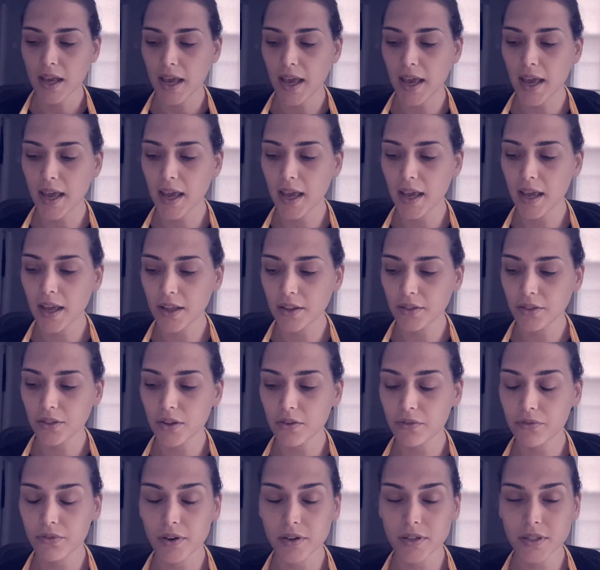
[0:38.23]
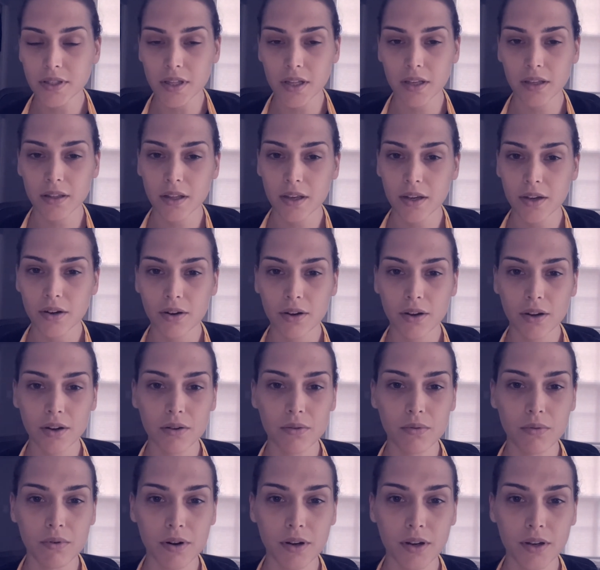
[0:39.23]
And the first thing that you're
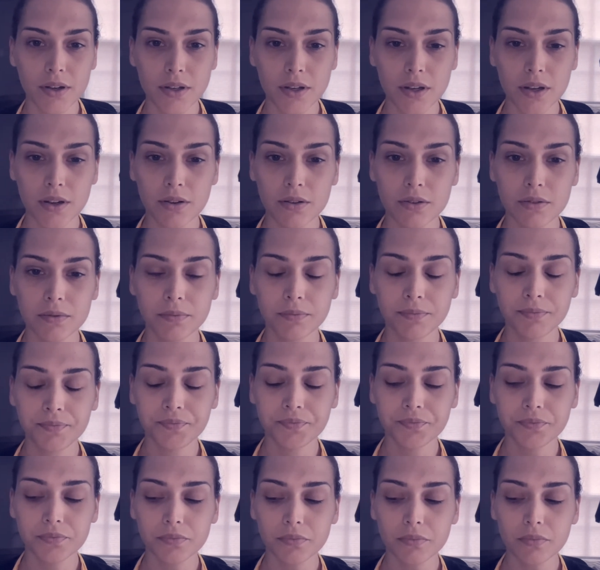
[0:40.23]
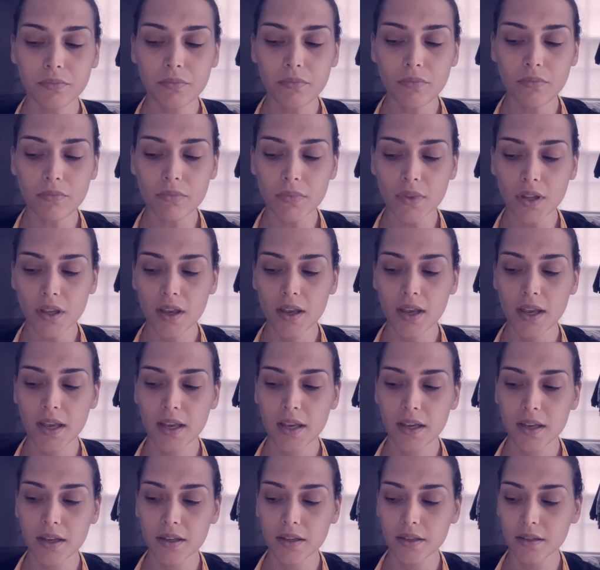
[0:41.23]
gonna wanna do
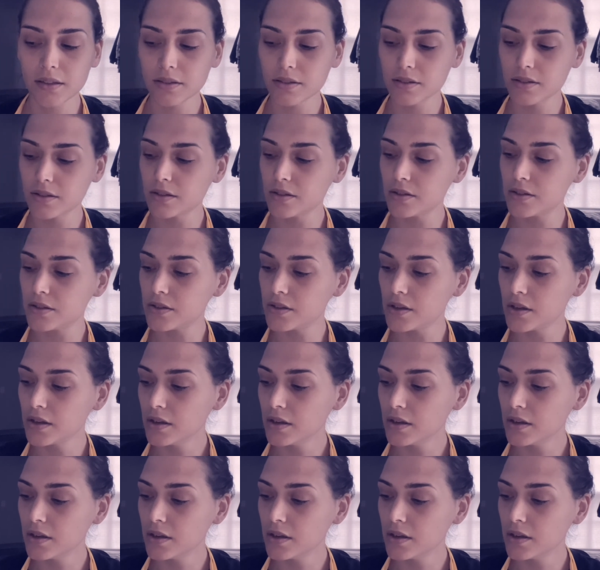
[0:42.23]
is